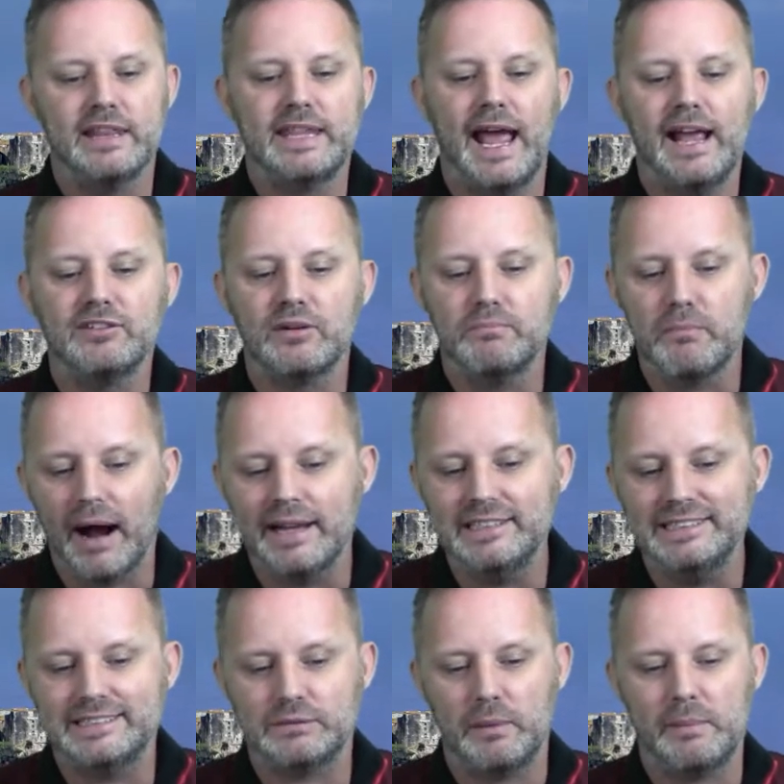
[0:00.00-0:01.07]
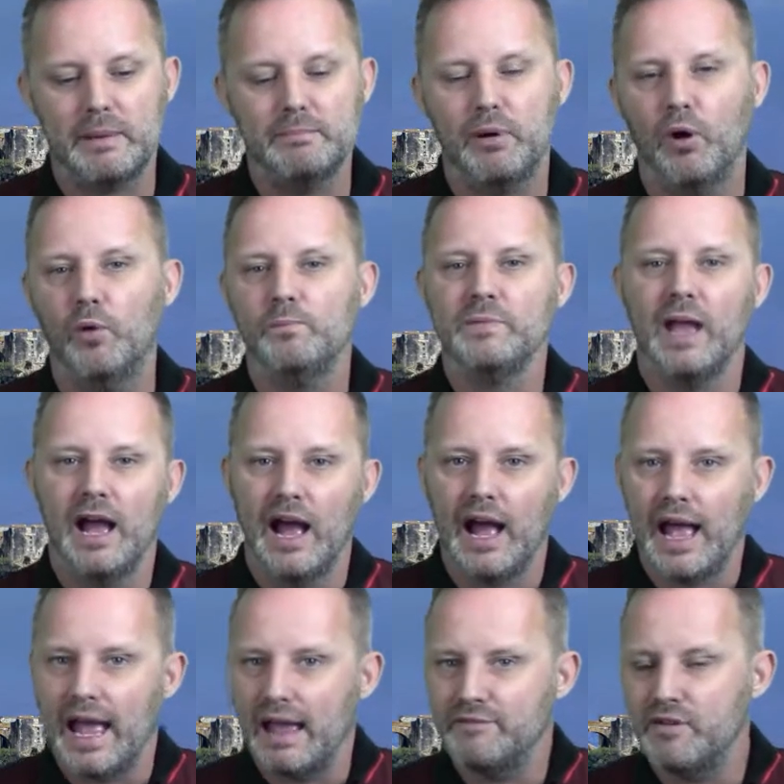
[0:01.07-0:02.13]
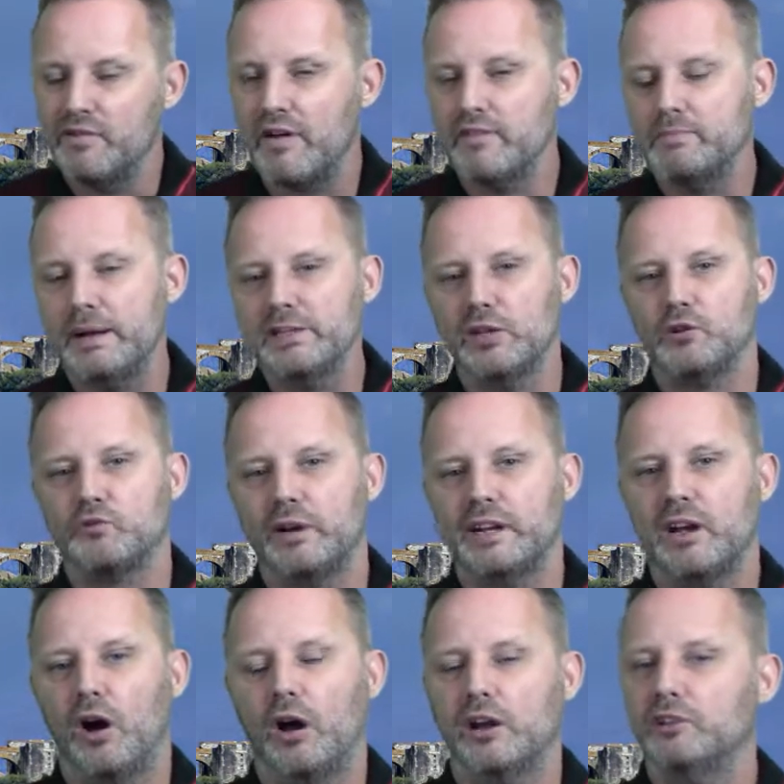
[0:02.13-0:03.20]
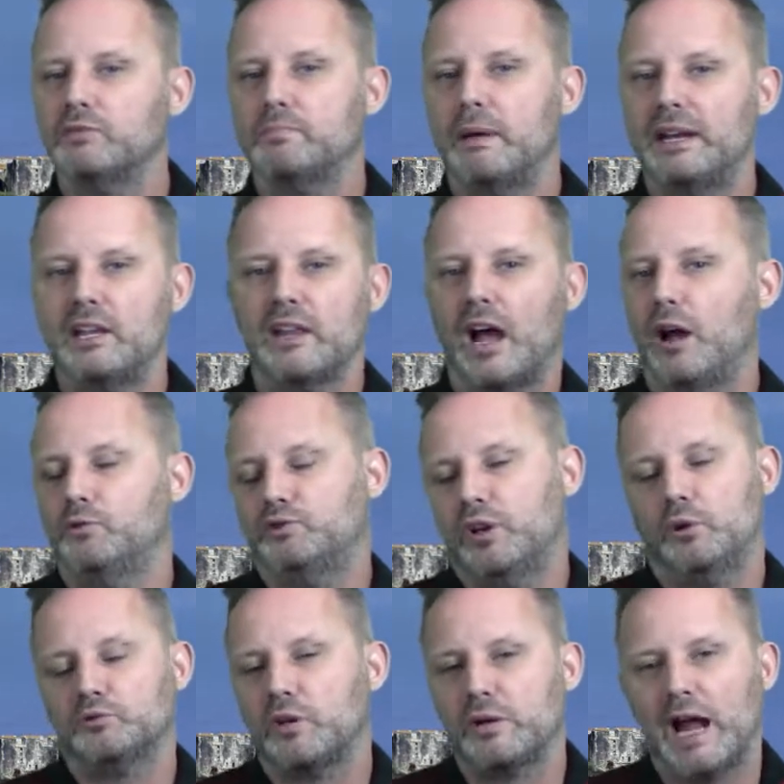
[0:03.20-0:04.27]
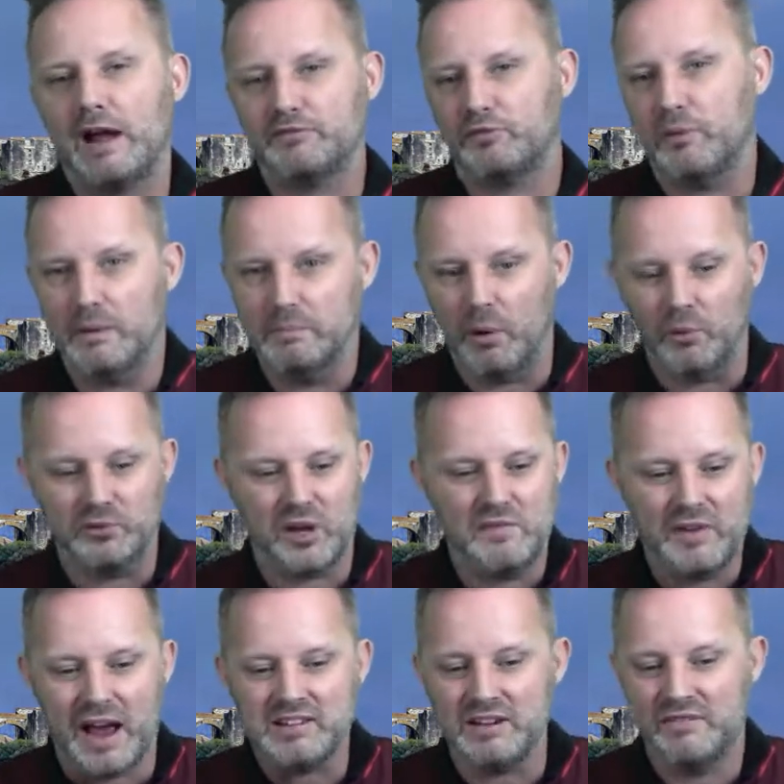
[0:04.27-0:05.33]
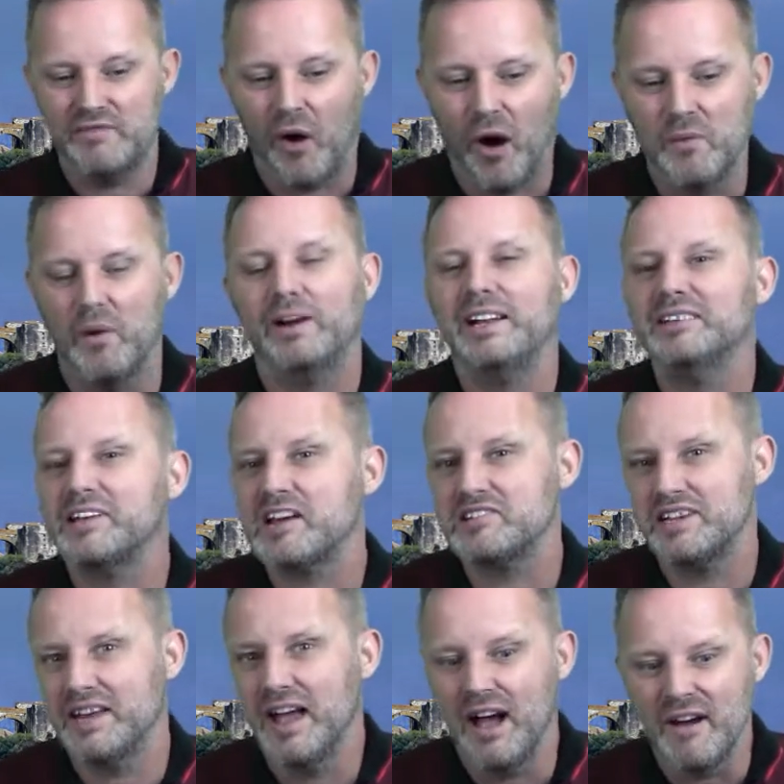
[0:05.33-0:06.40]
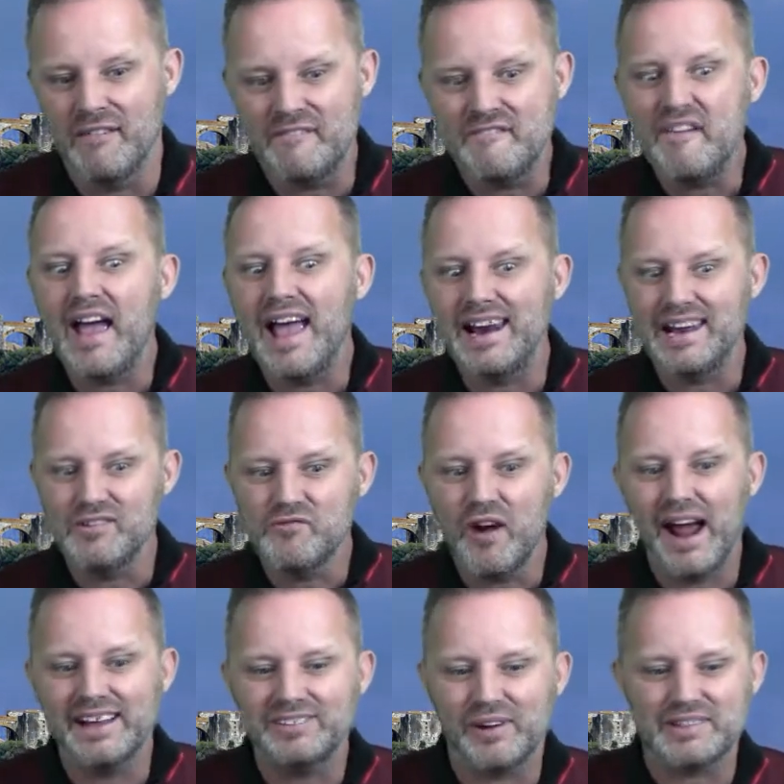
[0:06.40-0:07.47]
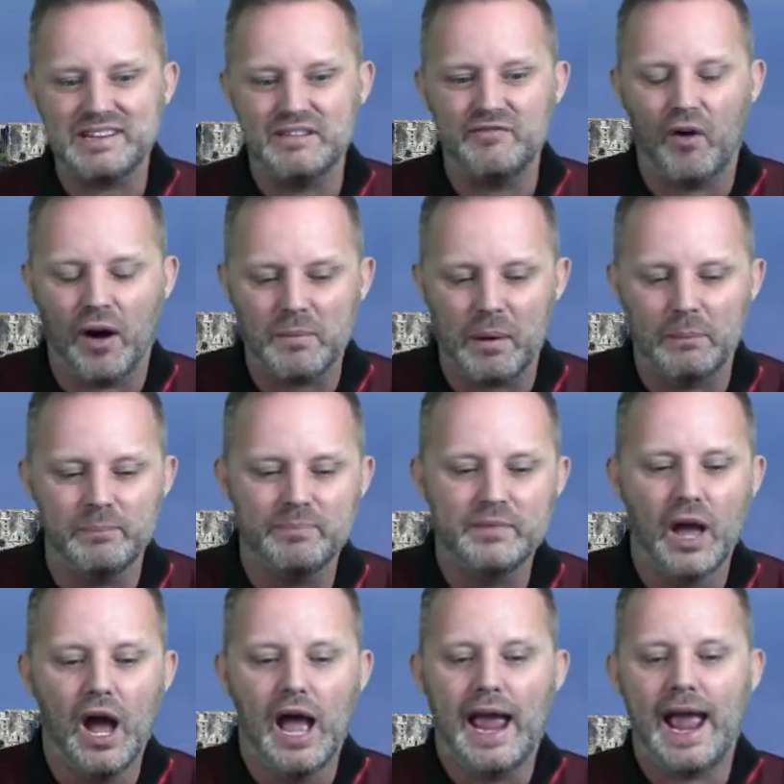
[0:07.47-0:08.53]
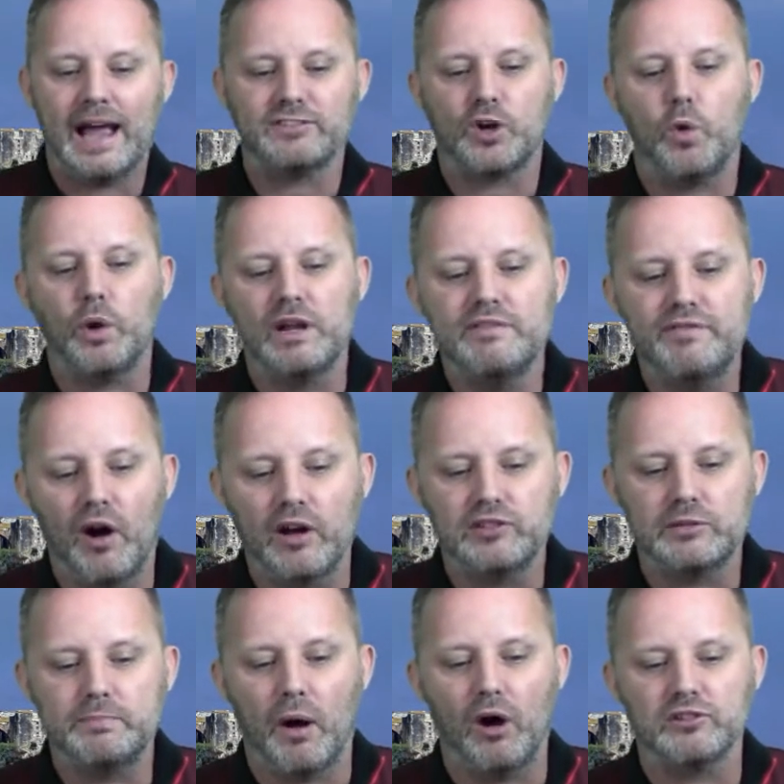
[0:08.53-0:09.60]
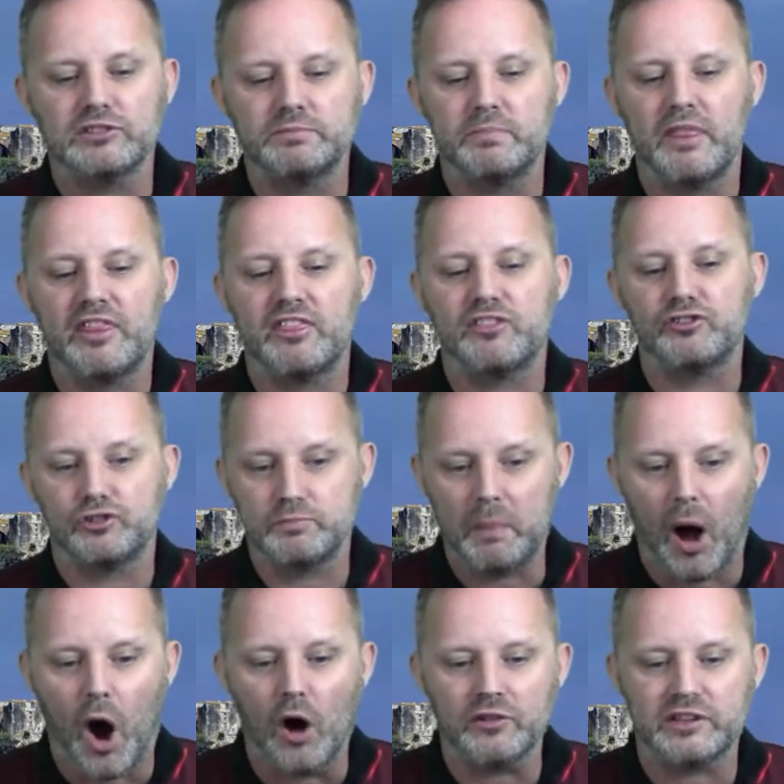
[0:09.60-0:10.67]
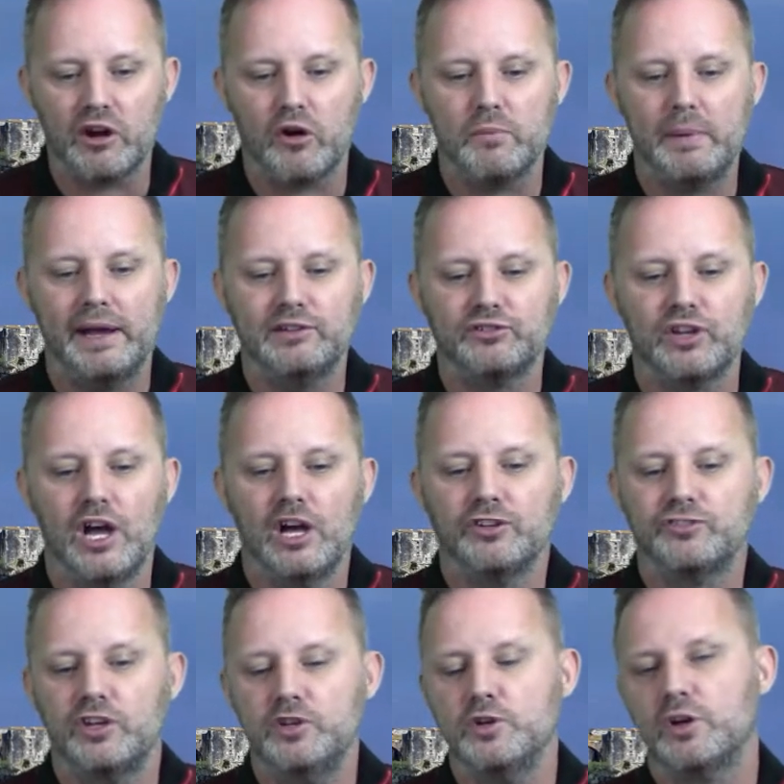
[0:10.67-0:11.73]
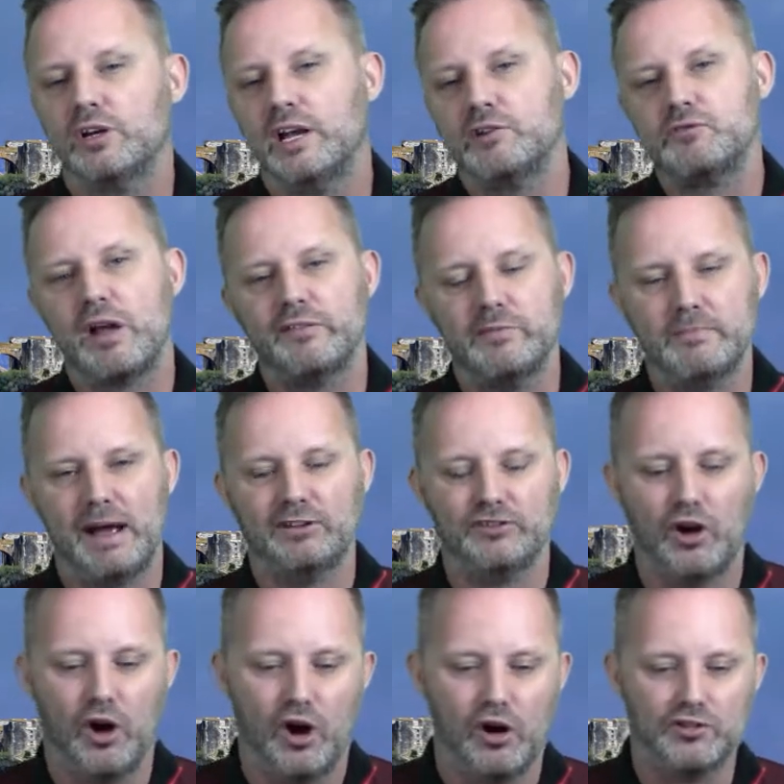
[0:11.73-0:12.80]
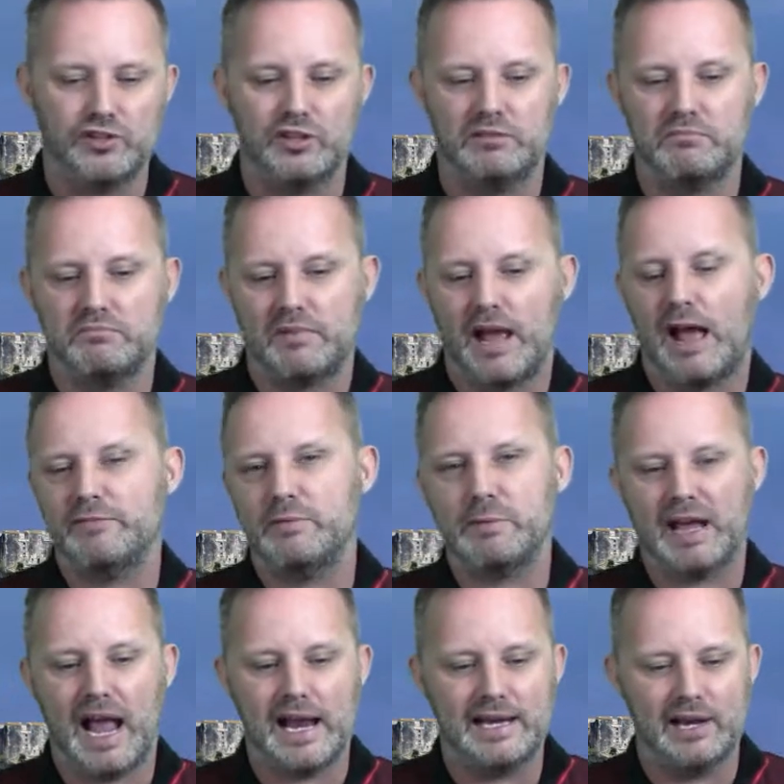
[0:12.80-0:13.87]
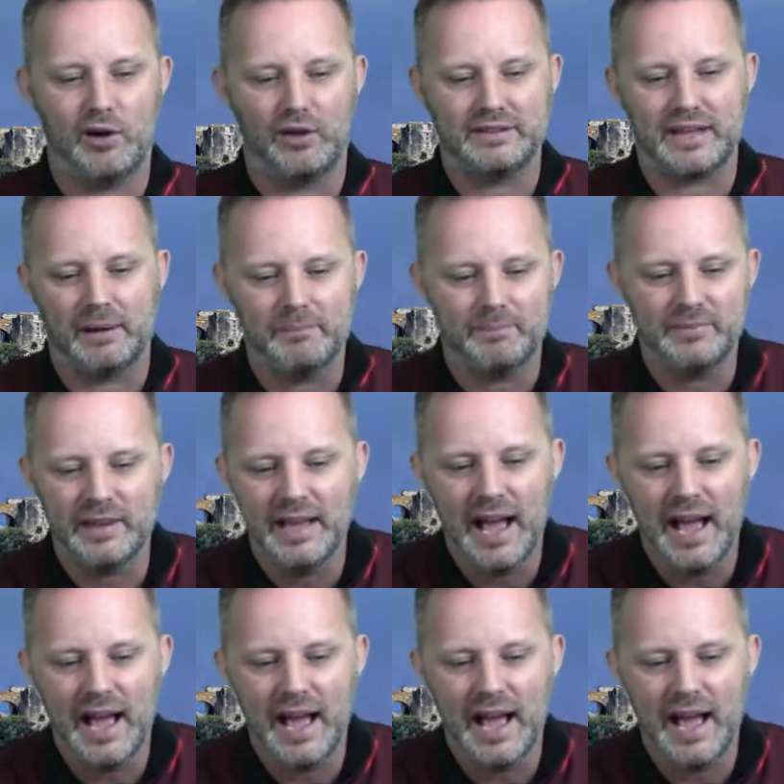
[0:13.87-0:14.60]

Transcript: There is a main swimming pool. If you've ever been to the Greek islands, many of the hotels don't have swimming pools. So if you actually find one, it's actually fairly rare to actually find one. It has a qualified spa therapist, so you can literally have a massage and have your bikini line done.